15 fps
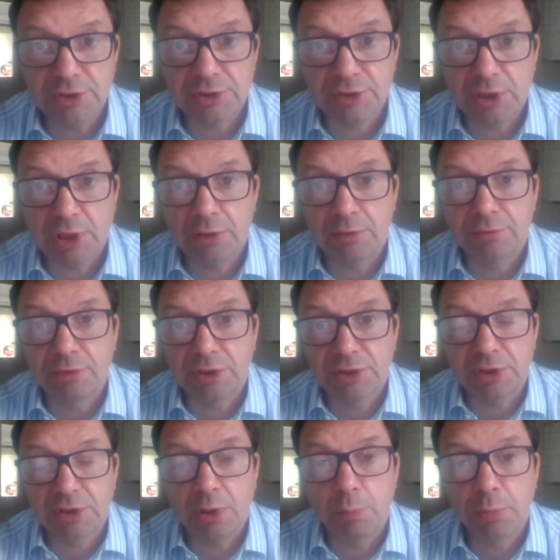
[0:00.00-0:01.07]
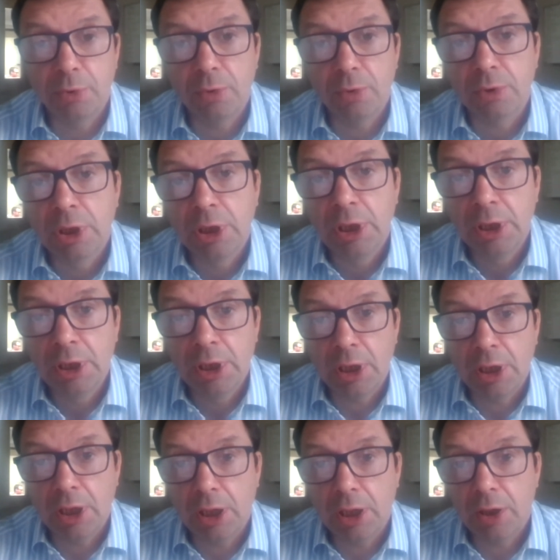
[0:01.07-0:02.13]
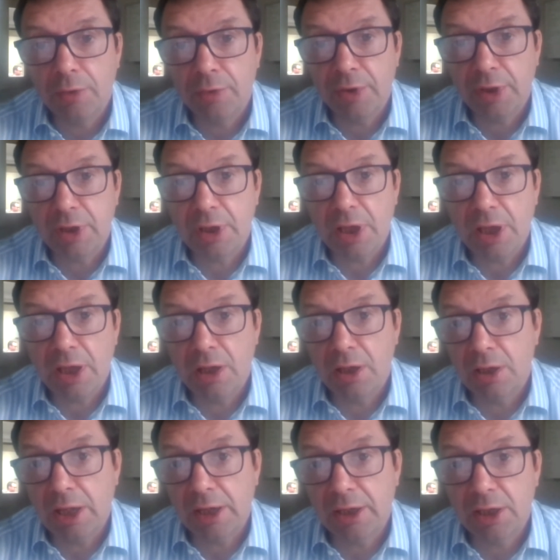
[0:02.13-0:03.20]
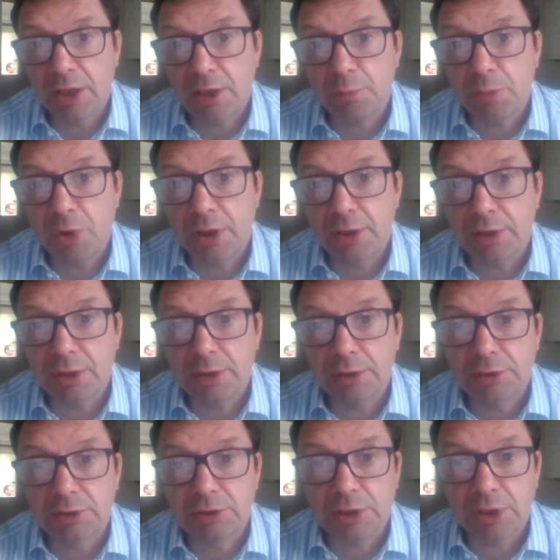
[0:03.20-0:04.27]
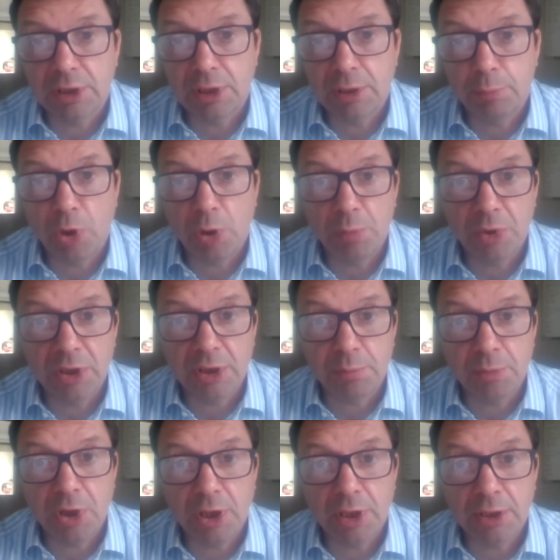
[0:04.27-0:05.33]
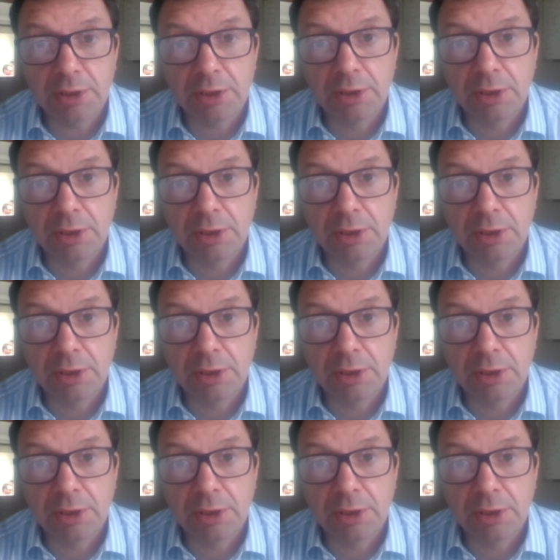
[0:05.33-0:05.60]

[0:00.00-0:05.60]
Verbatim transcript: So, for example, the lenalidomide and pomalidomide